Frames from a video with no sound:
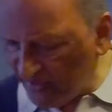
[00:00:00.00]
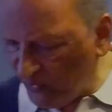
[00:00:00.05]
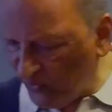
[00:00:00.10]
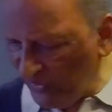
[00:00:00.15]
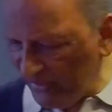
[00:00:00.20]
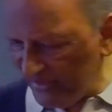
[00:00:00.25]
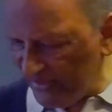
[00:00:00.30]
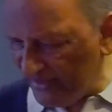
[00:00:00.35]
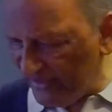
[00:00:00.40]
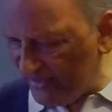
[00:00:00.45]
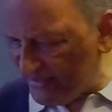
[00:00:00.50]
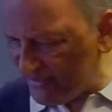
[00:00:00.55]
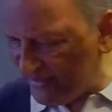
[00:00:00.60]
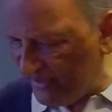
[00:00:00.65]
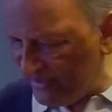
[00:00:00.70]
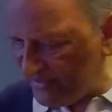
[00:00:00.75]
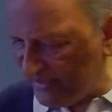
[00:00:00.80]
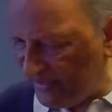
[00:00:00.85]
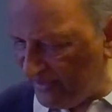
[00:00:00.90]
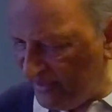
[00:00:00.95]
the wilderness, he
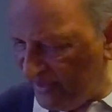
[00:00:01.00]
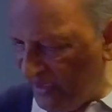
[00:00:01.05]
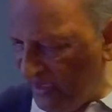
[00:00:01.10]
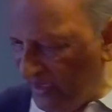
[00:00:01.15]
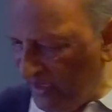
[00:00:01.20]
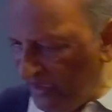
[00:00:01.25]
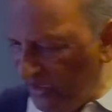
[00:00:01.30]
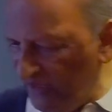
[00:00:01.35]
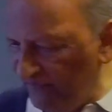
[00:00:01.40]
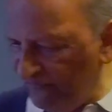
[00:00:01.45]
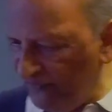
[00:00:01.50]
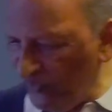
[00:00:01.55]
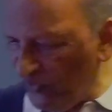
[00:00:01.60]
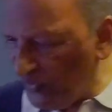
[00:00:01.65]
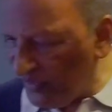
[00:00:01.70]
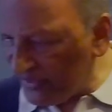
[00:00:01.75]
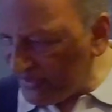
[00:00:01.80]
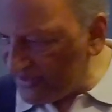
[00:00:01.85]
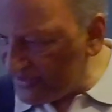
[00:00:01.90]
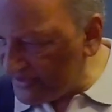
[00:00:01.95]
said, If you
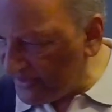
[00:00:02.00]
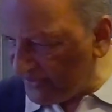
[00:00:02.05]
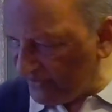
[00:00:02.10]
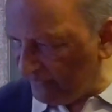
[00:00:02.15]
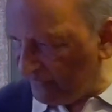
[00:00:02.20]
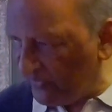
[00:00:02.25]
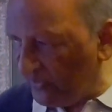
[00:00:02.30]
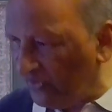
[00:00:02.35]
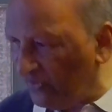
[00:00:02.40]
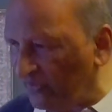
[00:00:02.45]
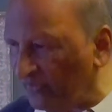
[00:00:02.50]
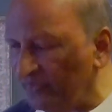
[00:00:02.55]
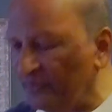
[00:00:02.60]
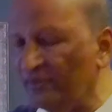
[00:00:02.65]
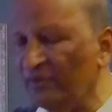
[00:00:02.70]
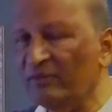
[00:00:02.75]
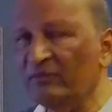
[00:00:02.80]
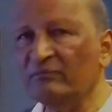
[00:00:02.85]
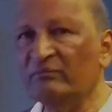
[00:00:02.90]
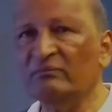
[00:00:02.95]
are the Son of God,
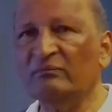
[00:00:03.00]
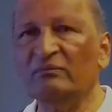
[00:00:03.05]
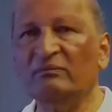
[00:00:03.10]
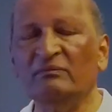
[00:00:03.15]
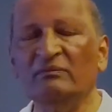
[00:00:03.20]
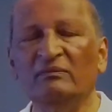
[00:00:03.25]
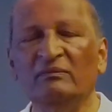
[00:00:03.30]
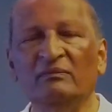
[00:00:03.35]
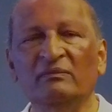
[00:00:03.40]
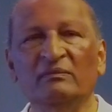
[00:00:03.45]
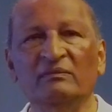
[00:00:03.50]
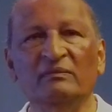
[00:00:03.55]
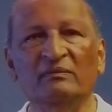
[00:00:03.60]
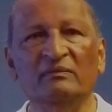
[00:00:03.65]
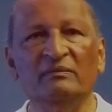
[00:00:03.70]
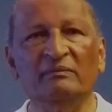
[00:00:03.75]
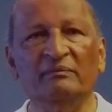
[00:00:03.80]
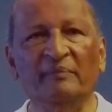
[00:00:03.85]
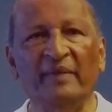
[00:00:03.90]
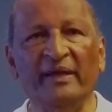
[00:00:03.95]

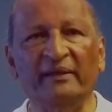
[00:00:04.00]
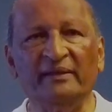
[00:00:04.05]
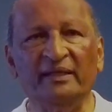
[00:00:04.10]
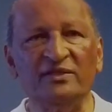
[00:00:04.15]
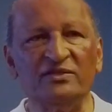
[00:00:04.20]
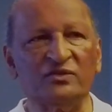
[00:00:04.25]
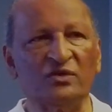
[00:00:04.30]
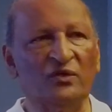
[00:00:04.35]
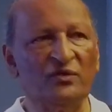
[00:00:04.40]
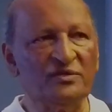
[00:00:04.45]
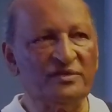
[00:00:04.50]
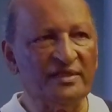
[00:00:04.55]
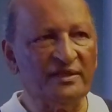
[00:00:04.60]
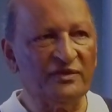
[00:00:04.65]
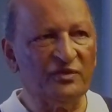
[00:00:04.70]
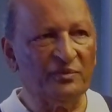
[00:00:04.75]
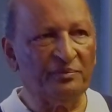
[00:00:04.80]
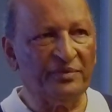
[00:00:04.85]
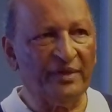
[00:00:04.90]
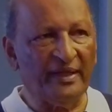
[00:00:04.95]
make these stones
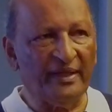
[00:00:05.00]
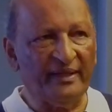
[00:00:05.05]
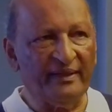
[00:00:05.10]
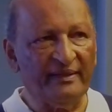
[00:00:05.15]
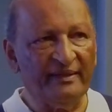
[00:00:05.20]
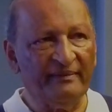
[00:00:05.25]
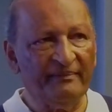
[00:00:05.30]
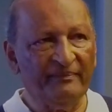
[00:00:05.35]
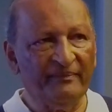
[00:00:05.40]
into bread.